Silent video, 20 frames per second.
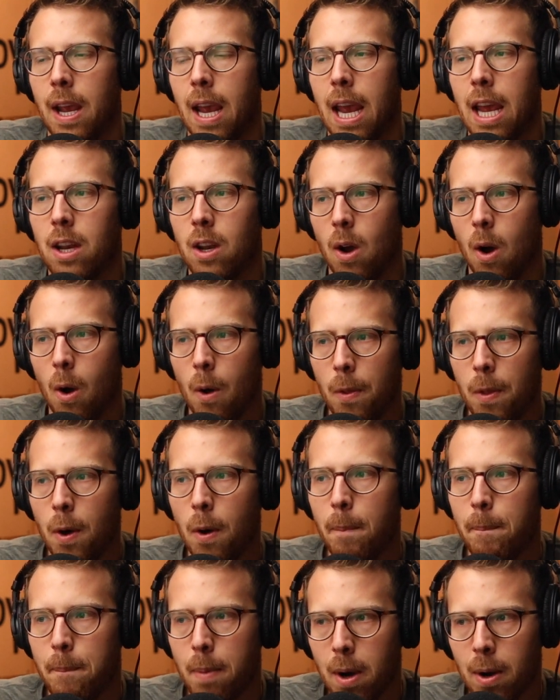And although
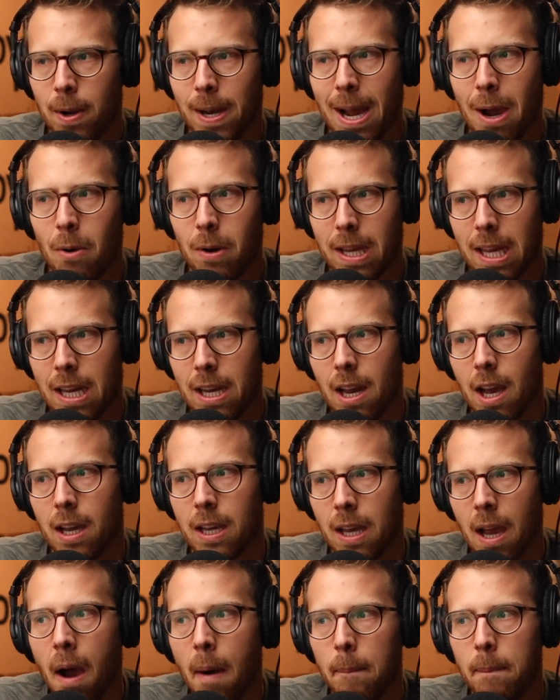burnout can
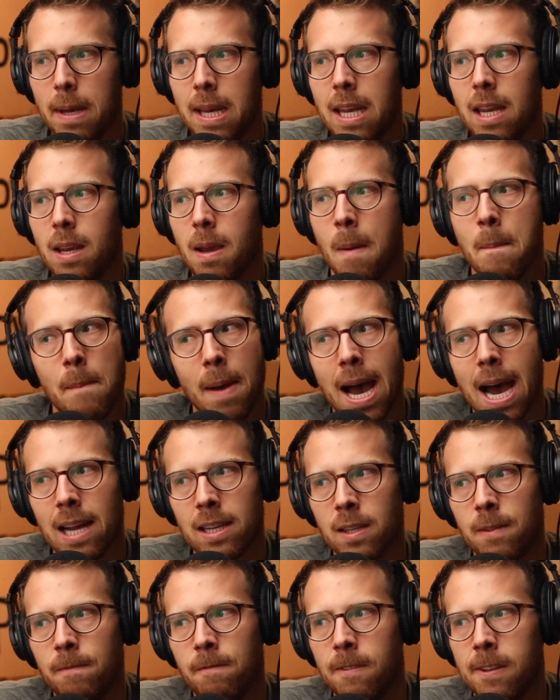accompany
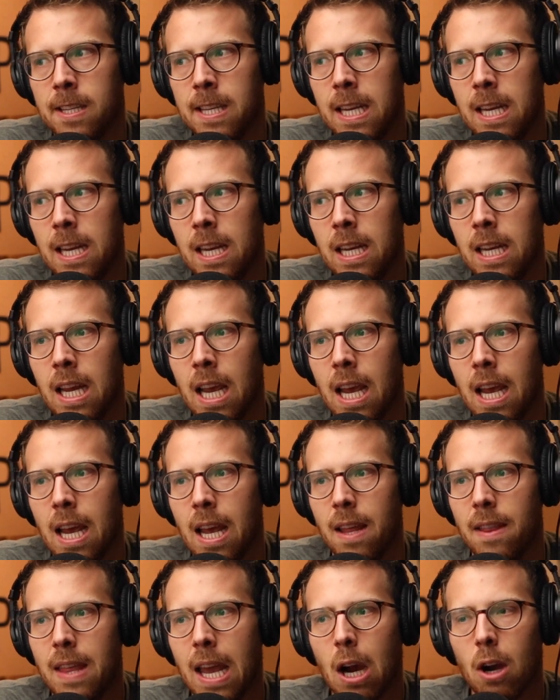compassion fatigue,
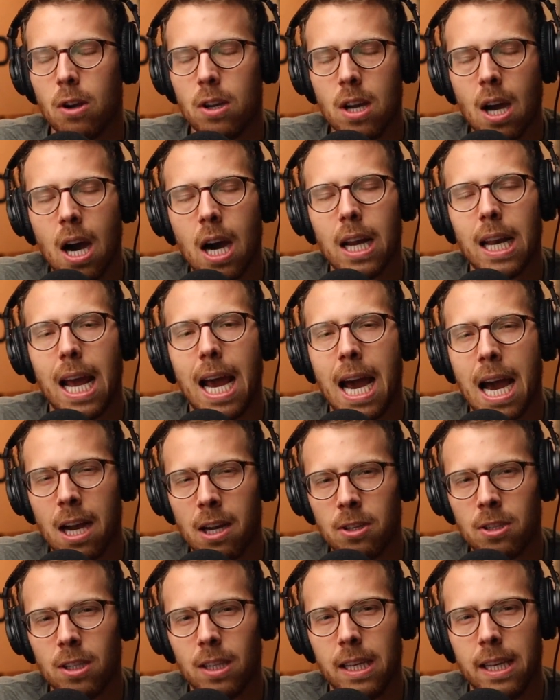they are not
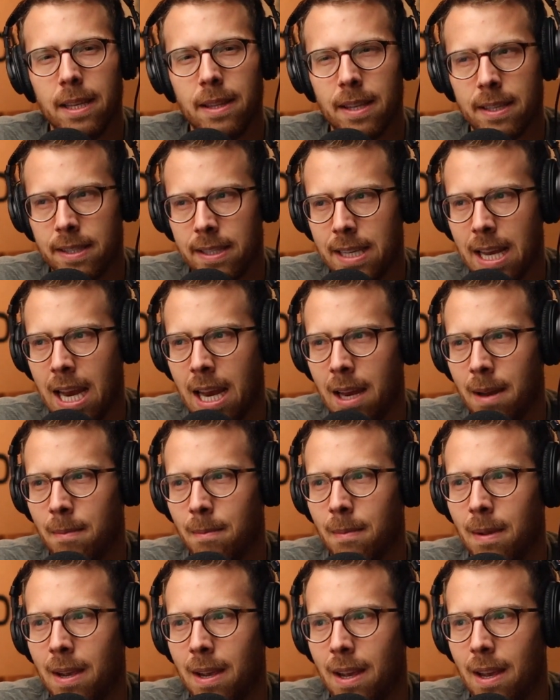actually the
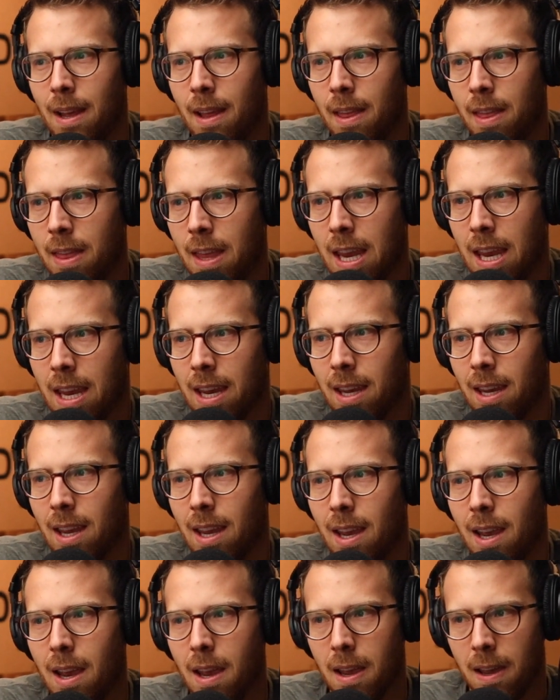same thing.
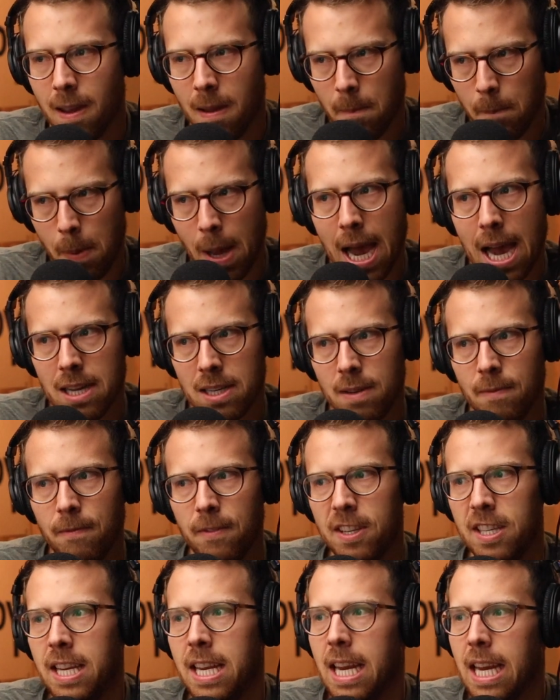Compassion
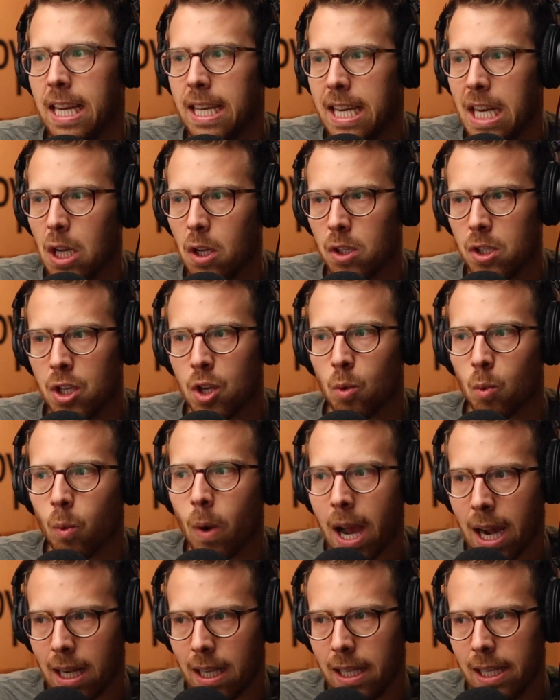fatigue deals
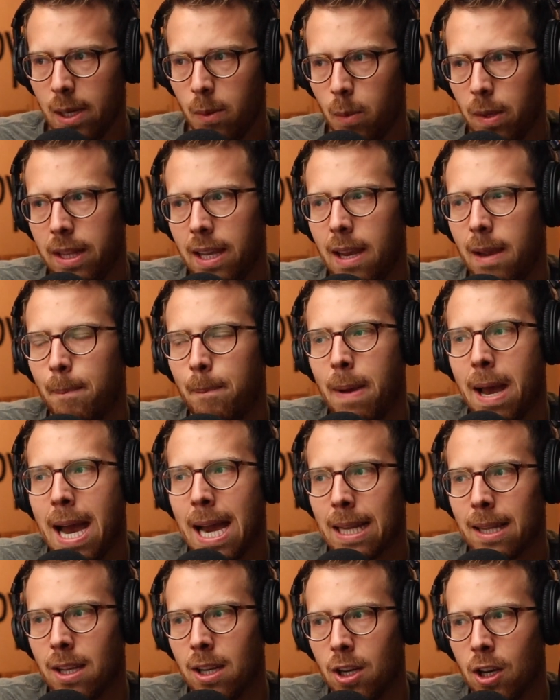directly with the
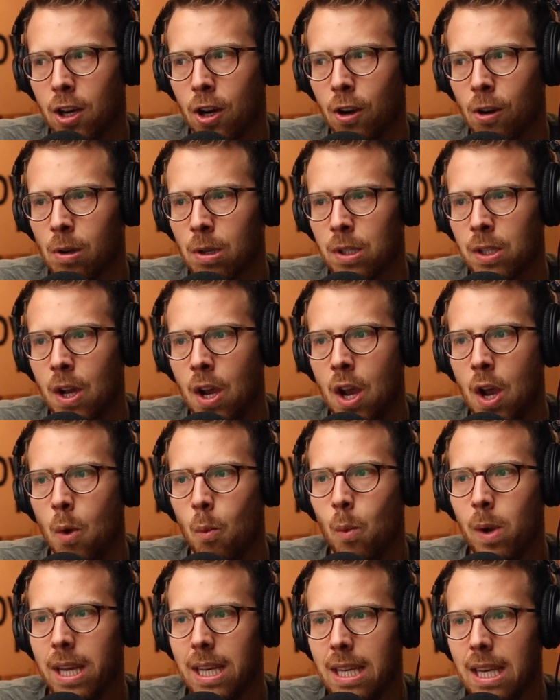impact that occurs
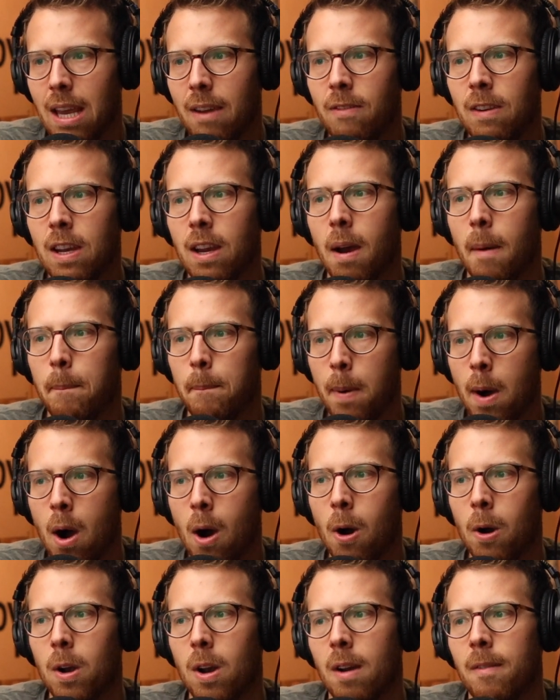when giving a
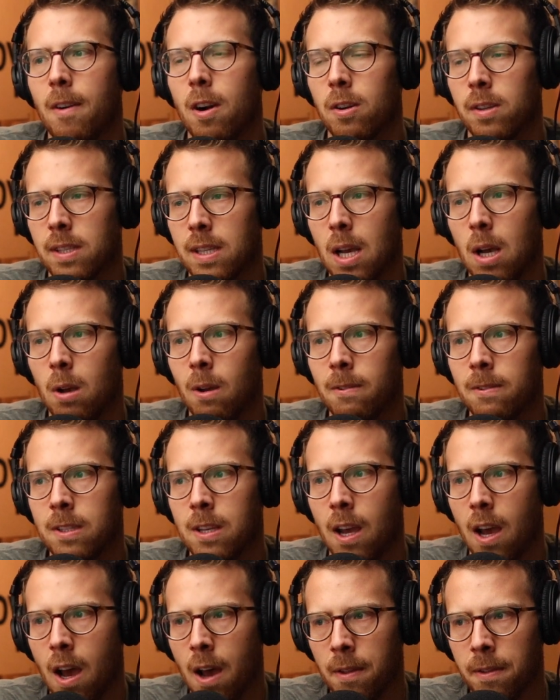part of ourselves
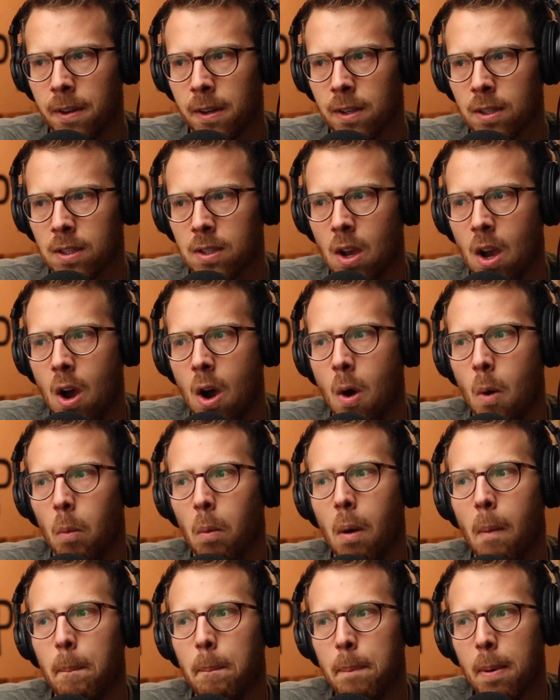to others,
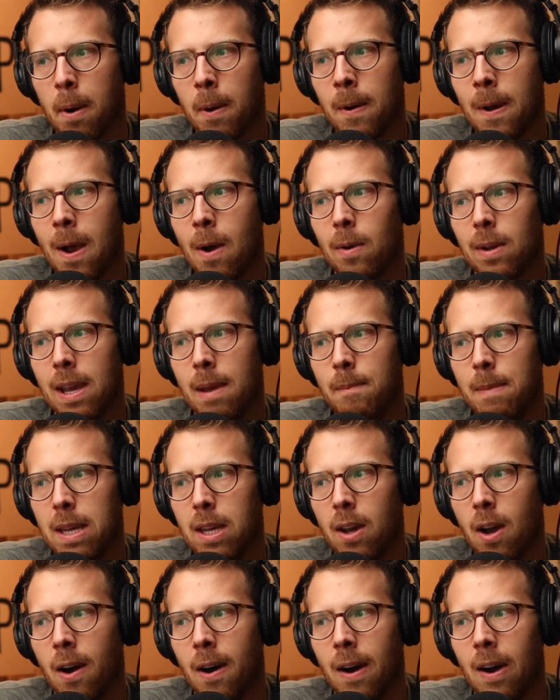while burnout can be
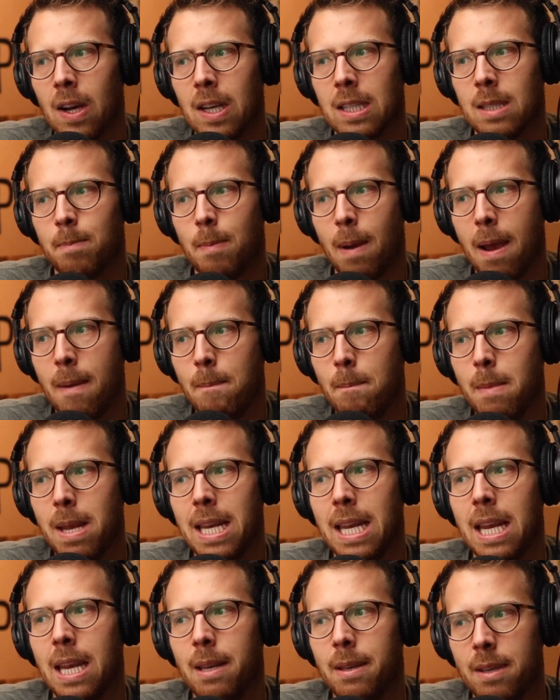caused by
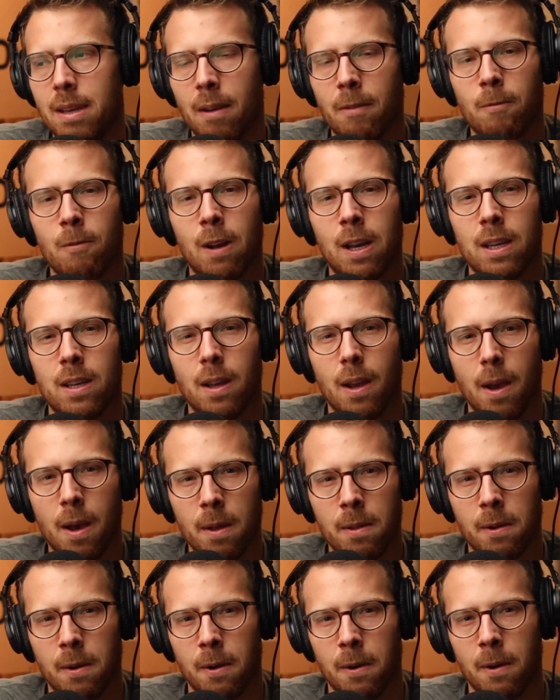many different
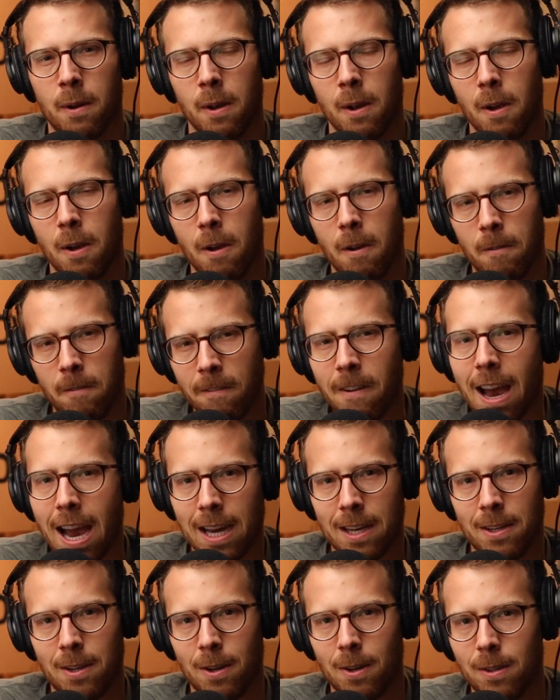other
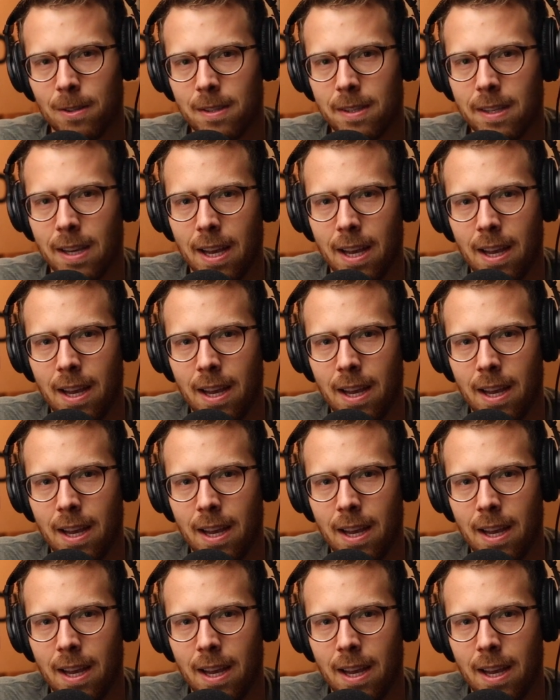factors.